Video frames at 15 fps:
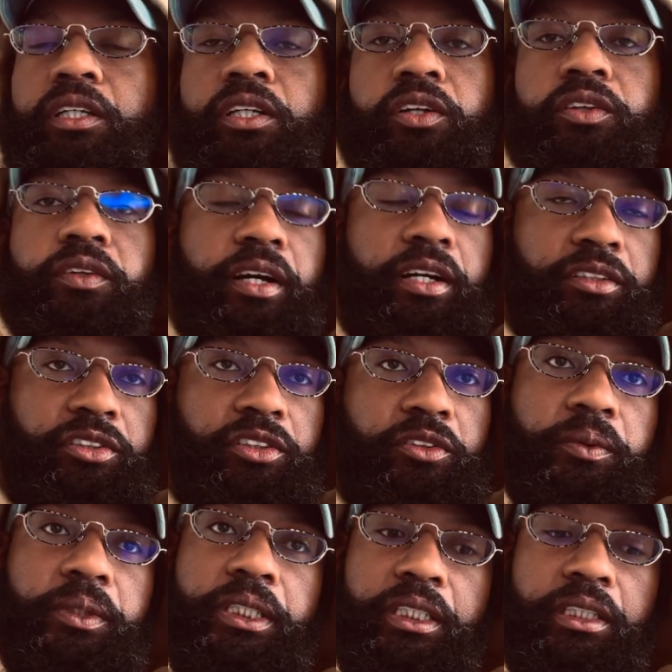throughout your
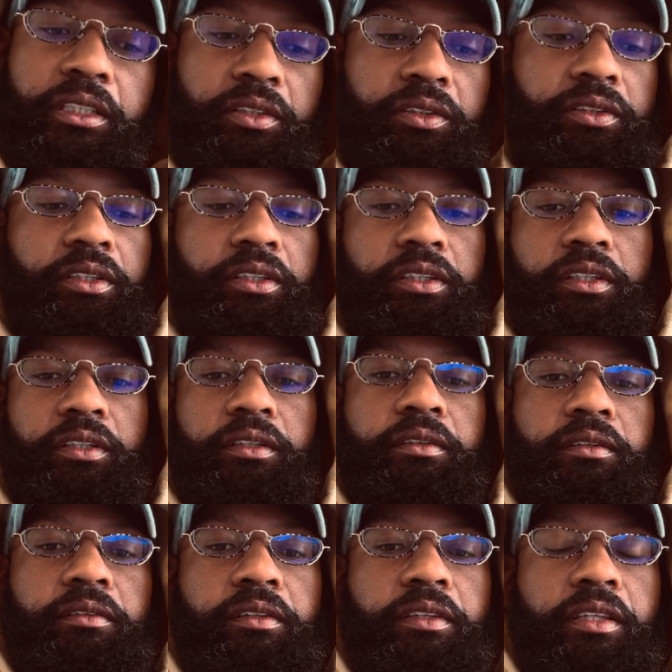week or
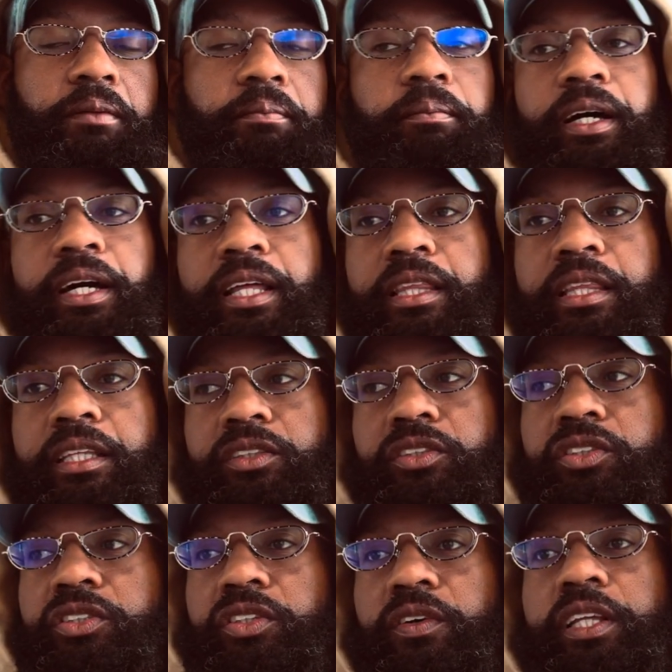the month,
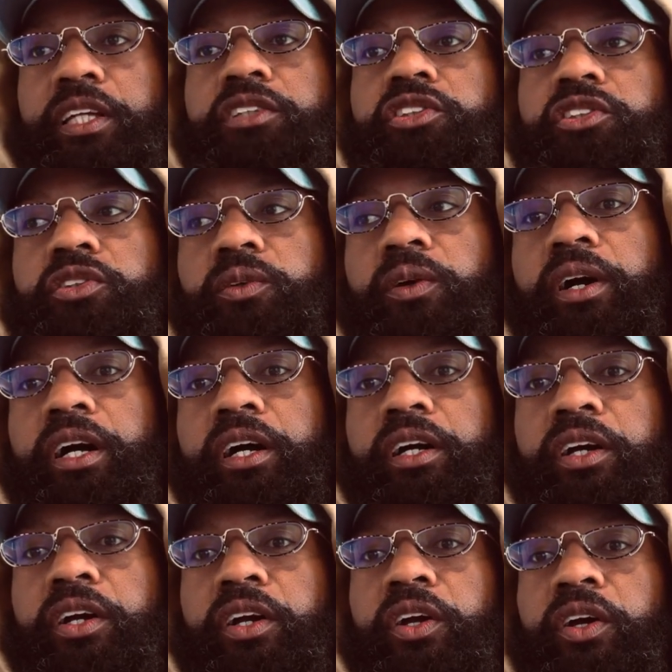so that you are
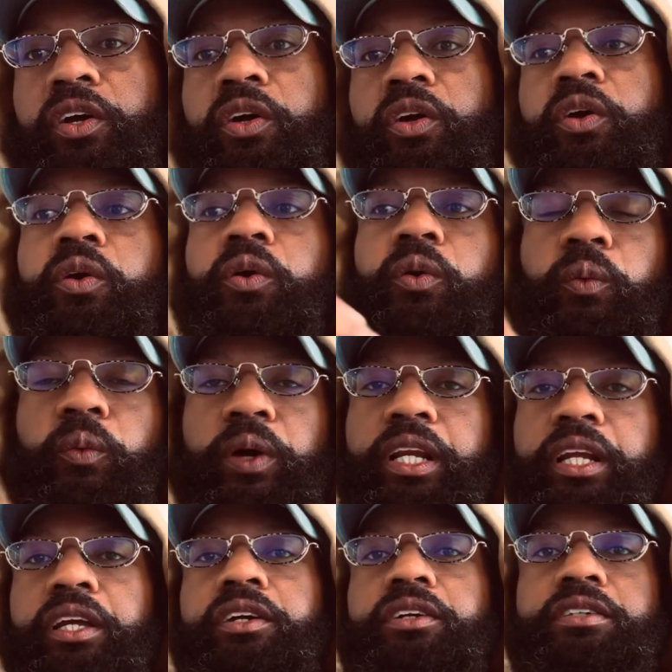
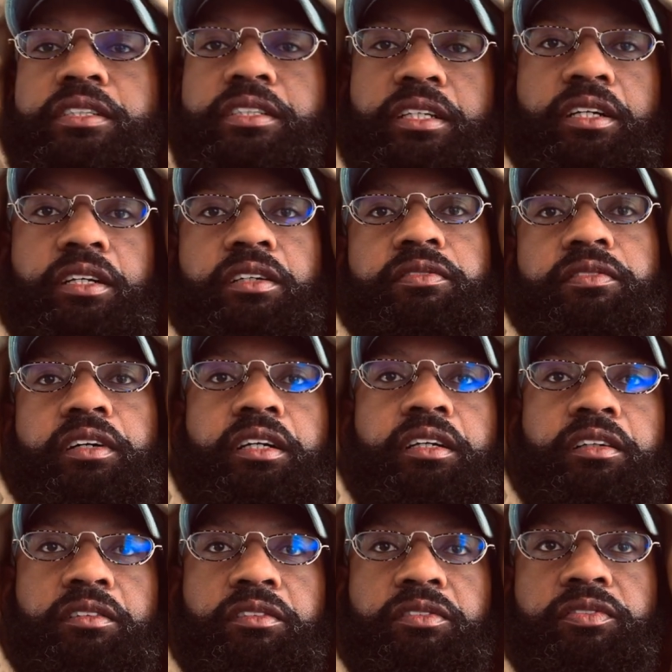ridding yourself
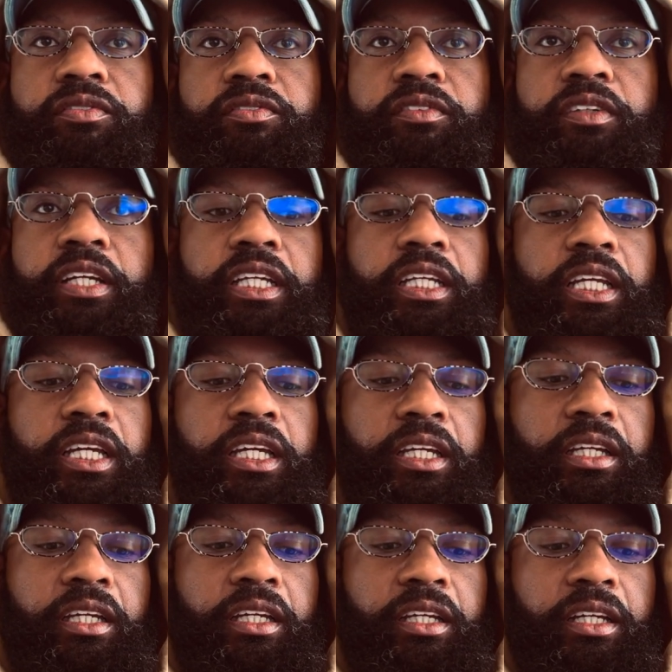of
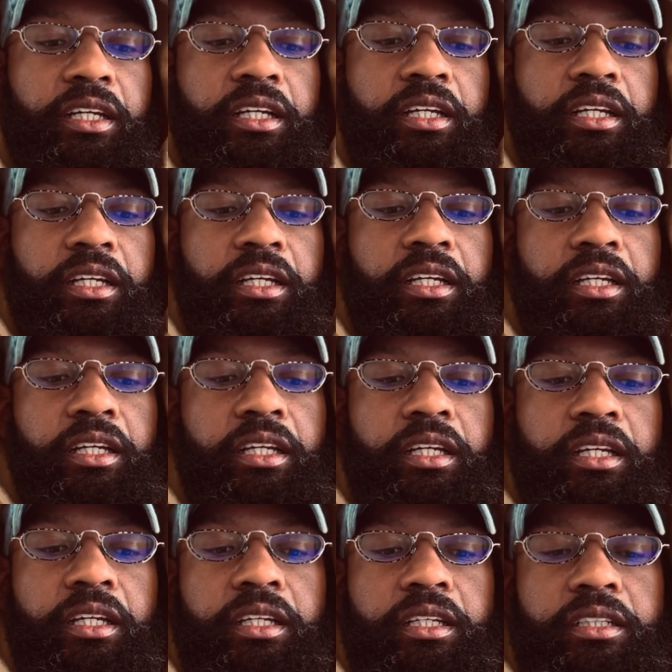any
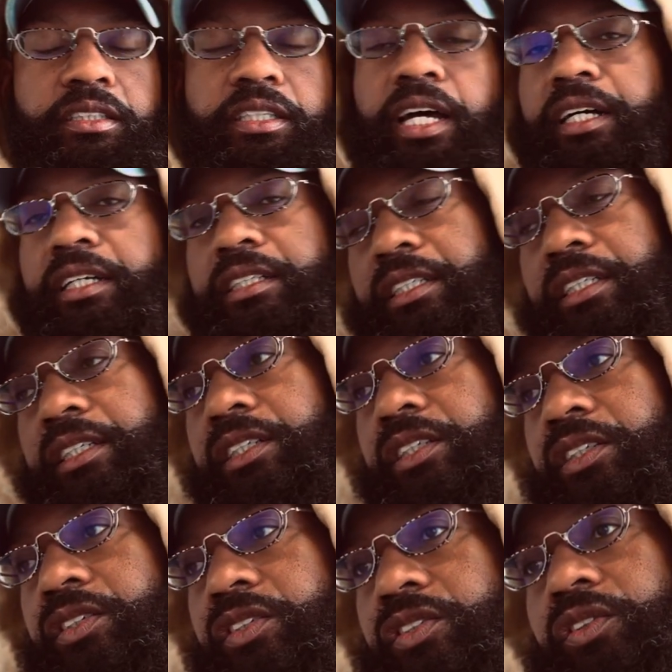toxins